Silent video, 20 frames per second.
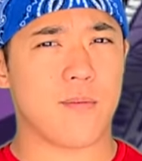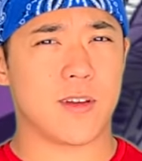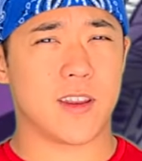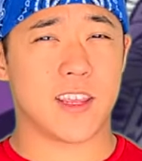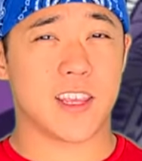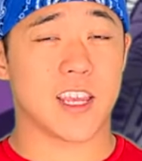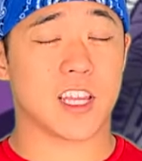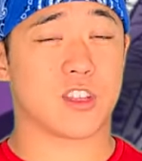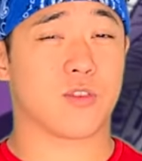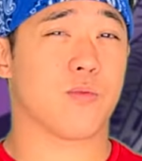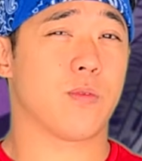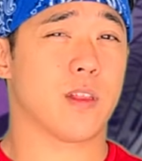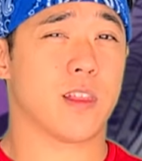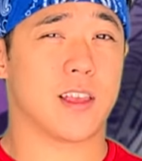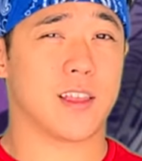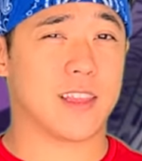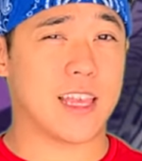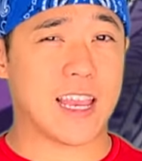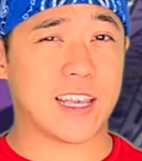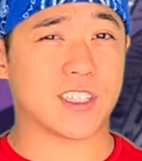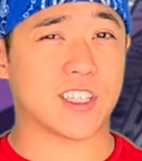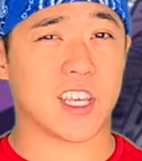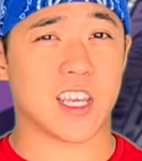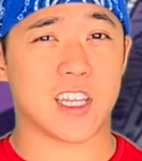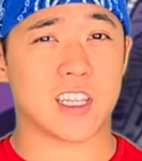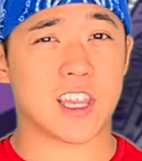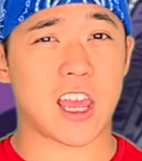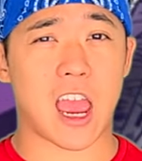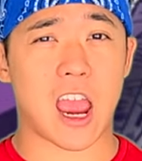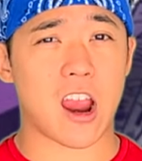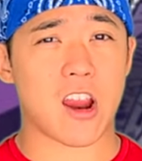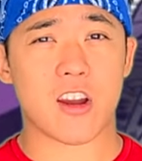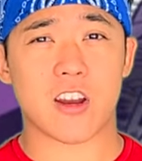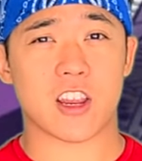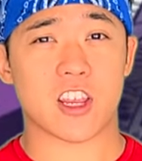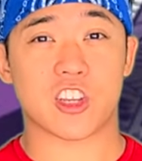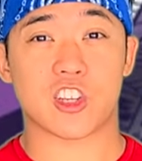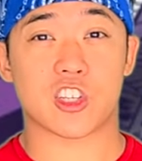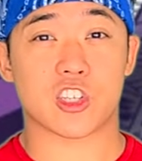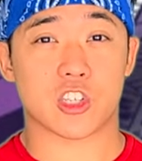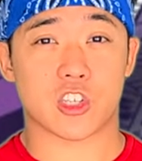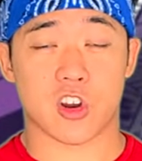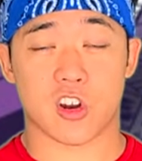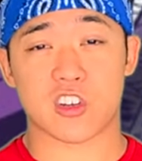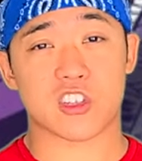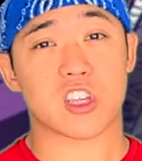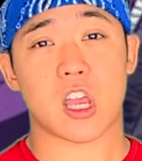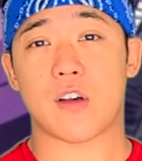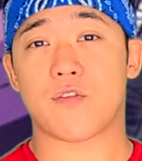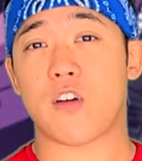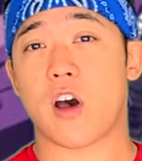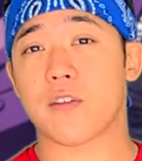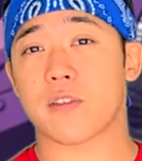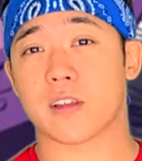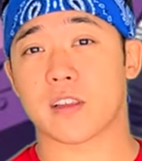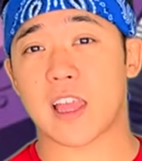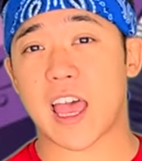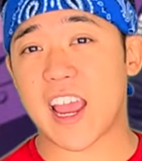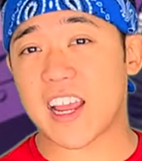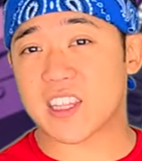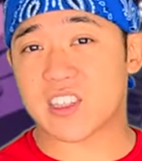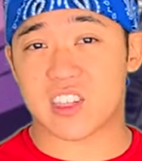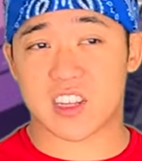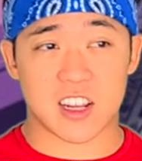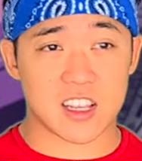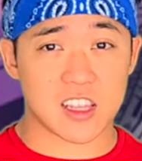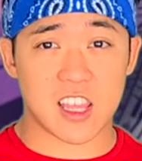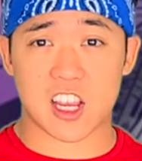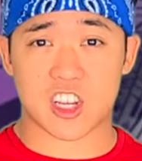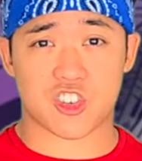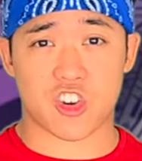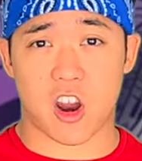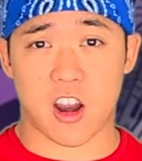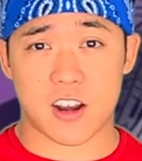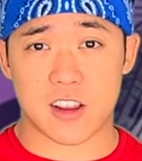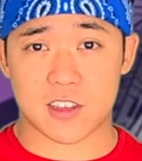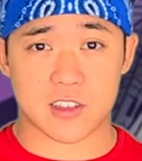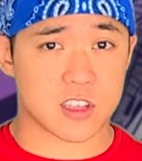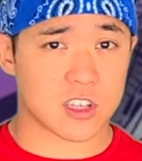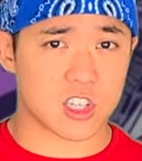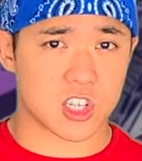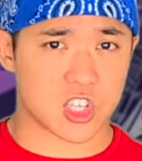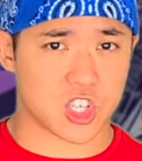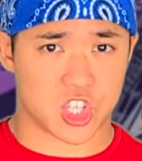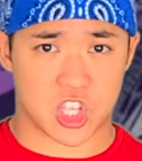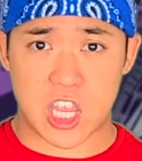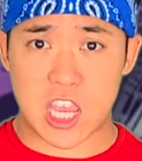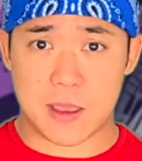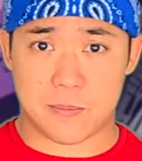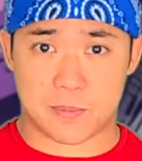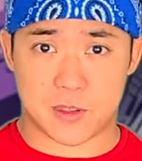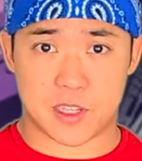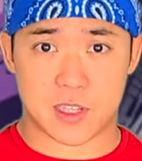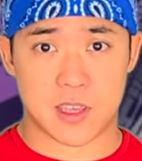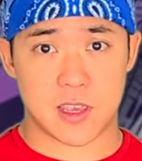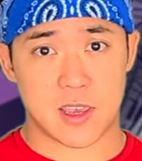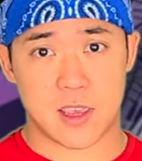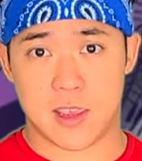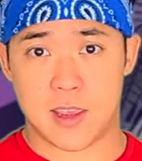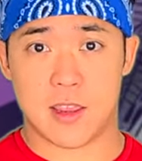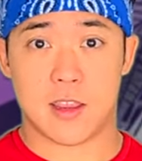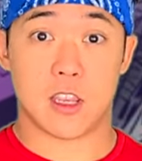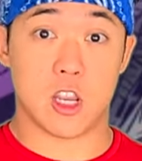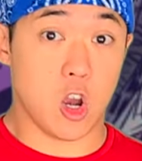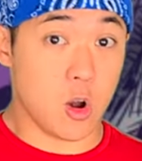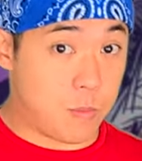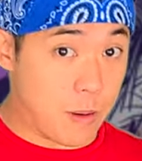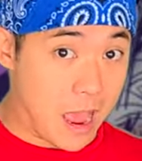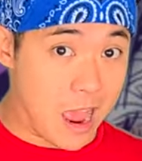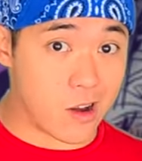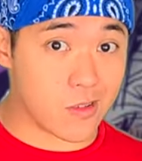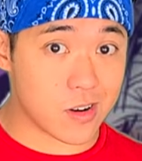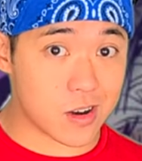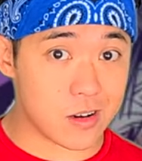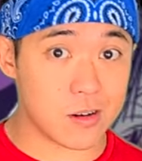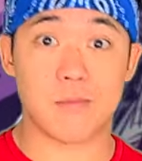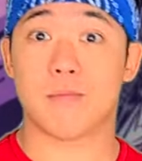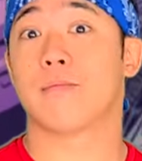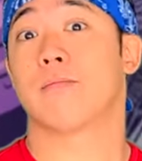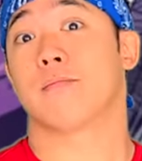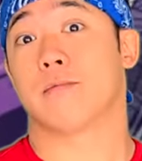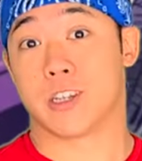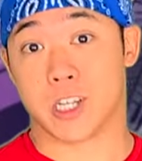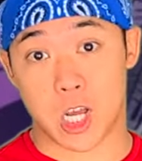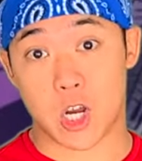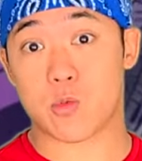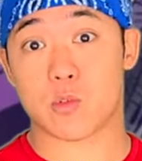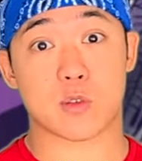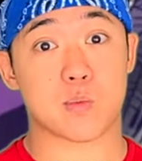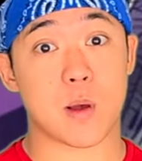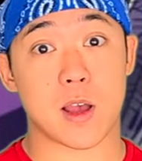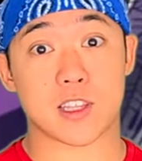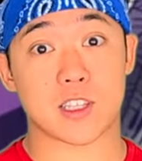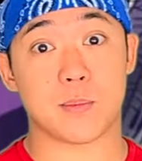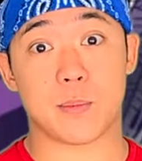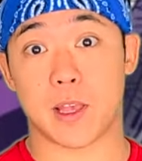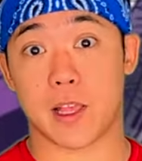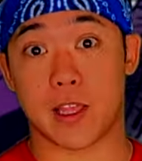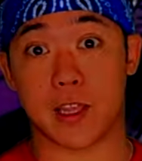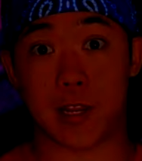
he gets really lazy and tired, he just turns off all the lights and electronics and just sleeps. No power, no responsibility.